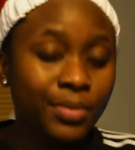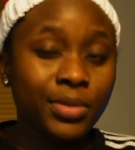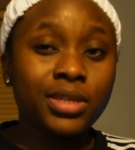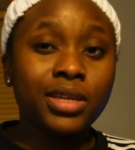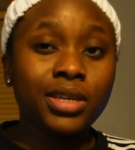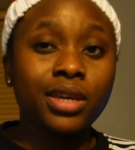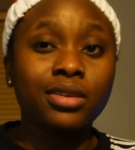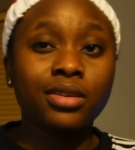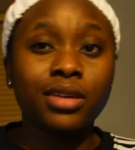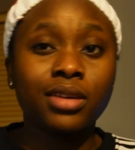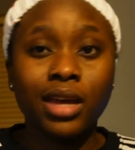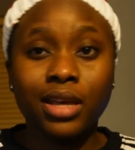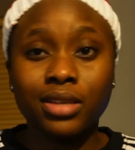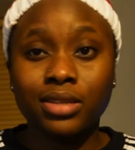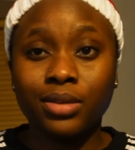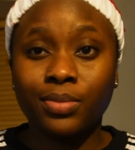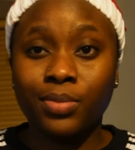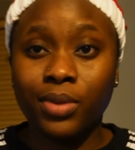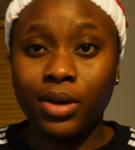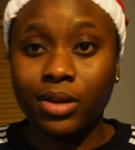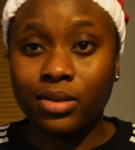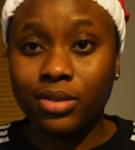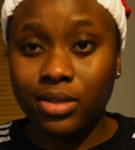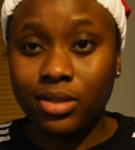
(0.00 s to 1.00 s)
me tell you guys
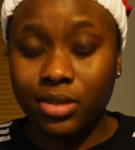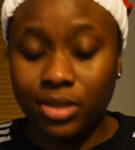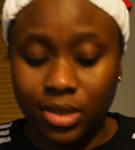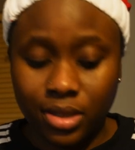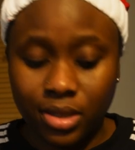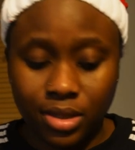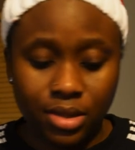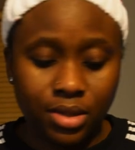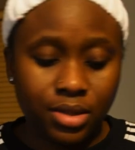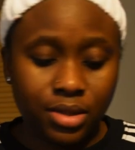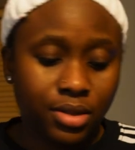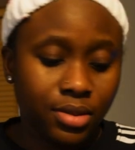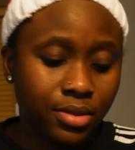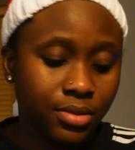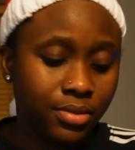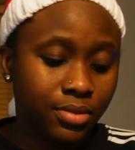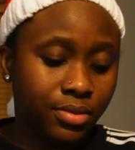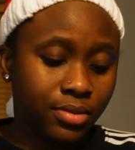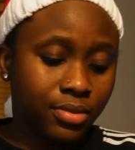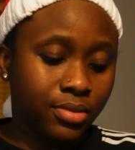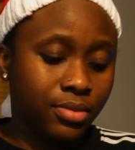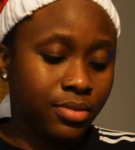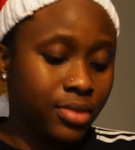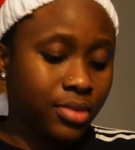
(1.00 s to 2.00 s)
about it.
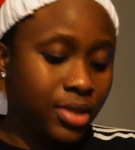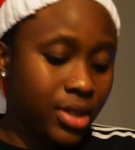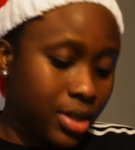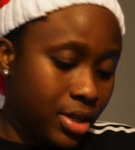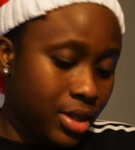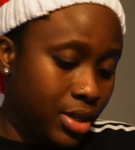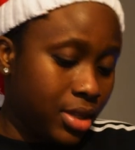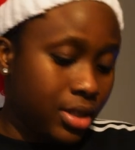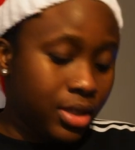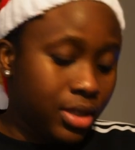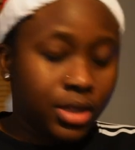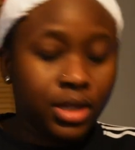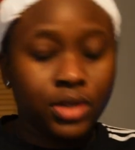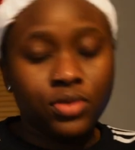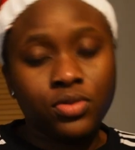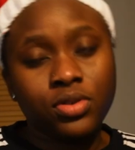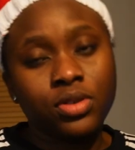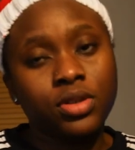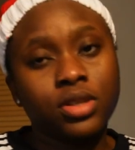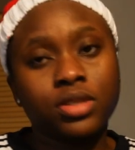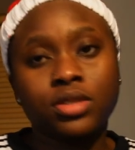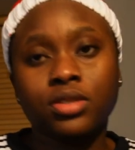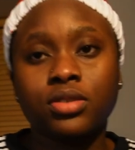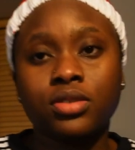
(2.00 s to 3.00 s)
There's really
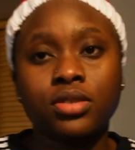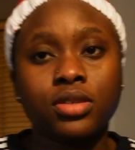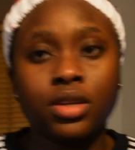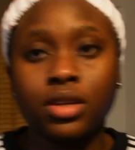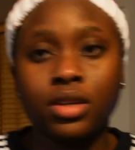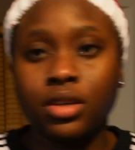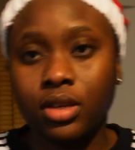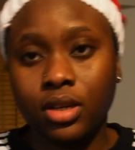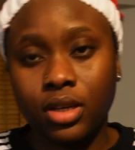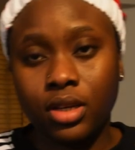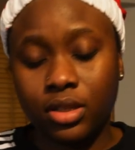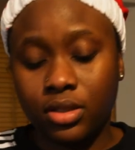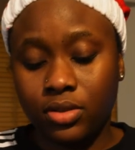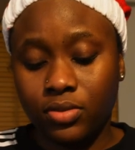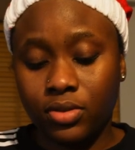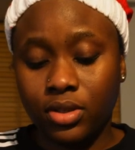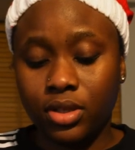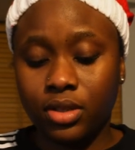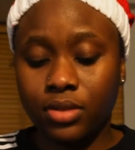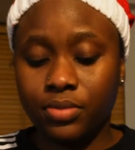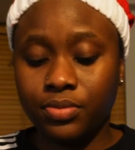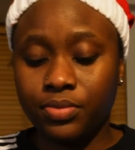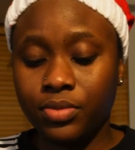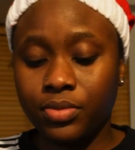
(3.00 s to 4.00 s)
nothing to tell you guys,
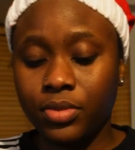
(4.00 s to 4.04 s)
really.